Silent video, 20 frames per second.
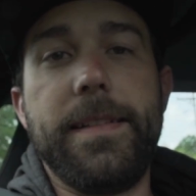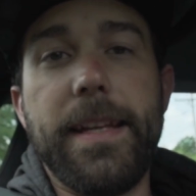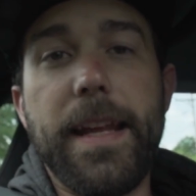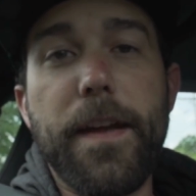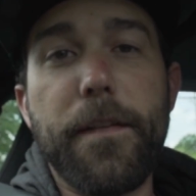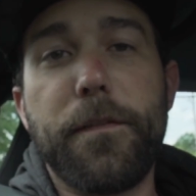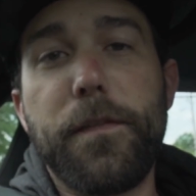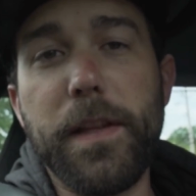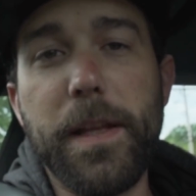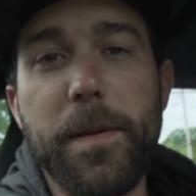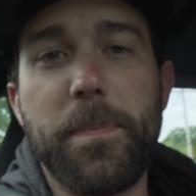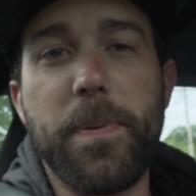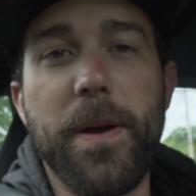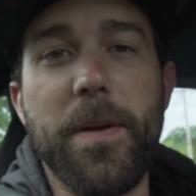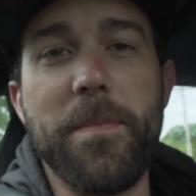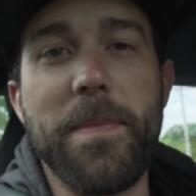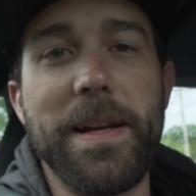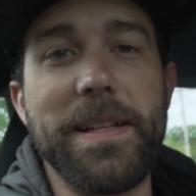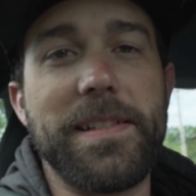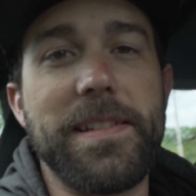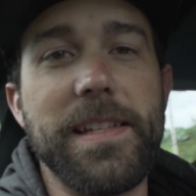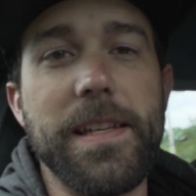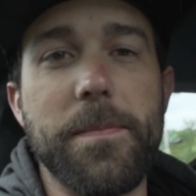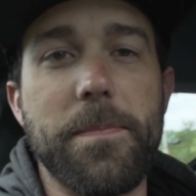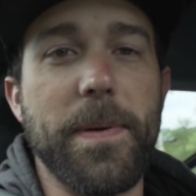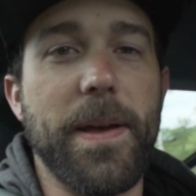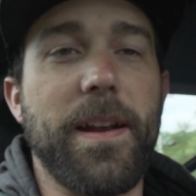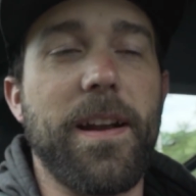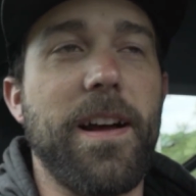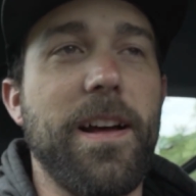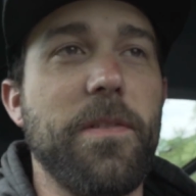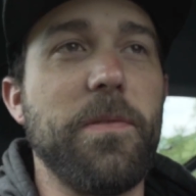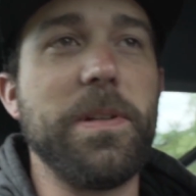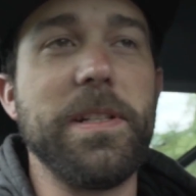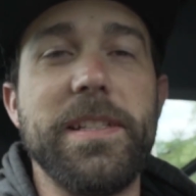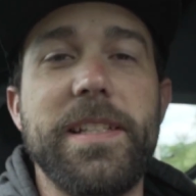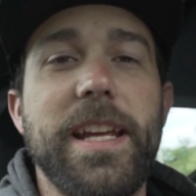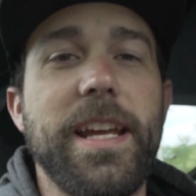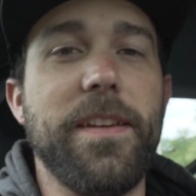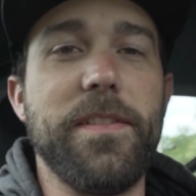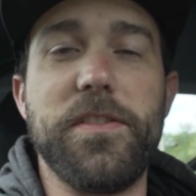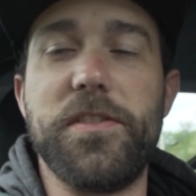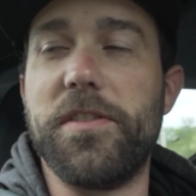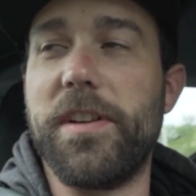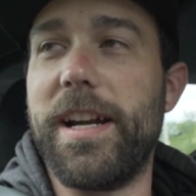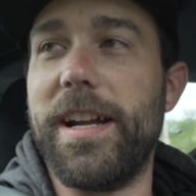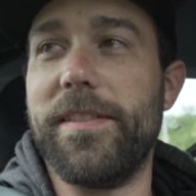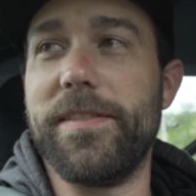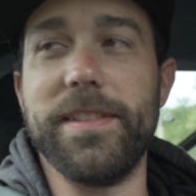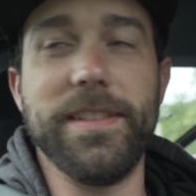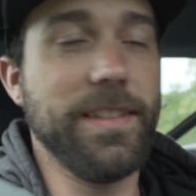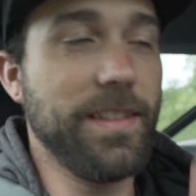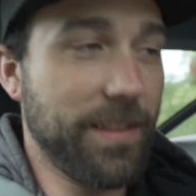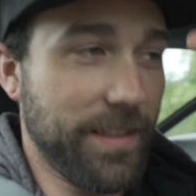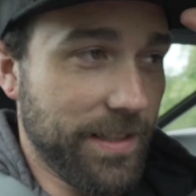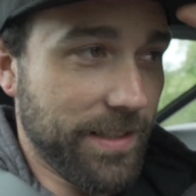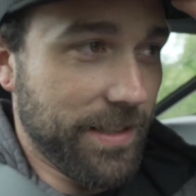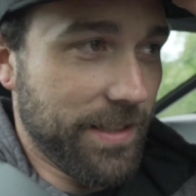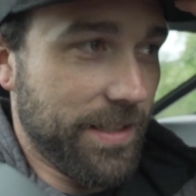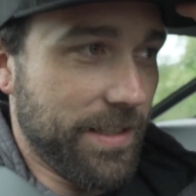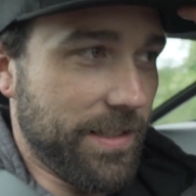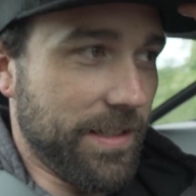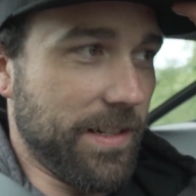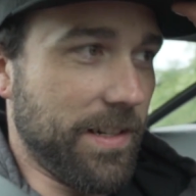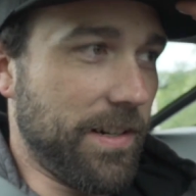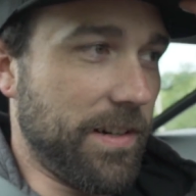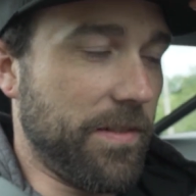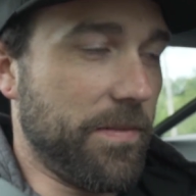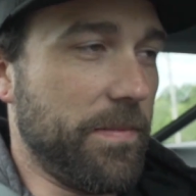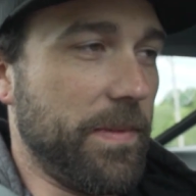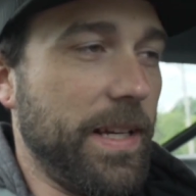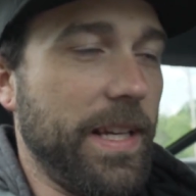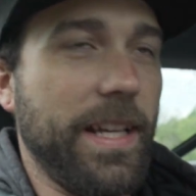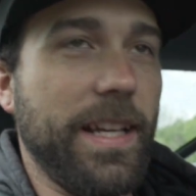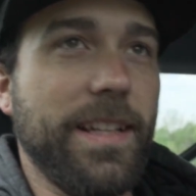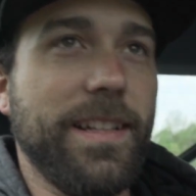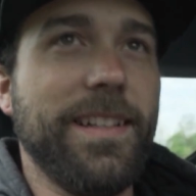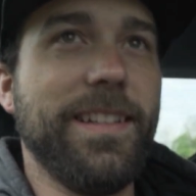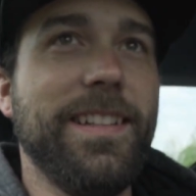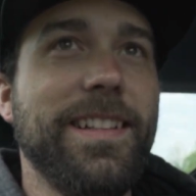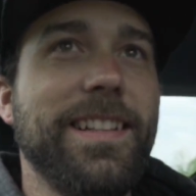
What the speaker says: Definitely put my seatbelt on when Dave's driving. Oh man.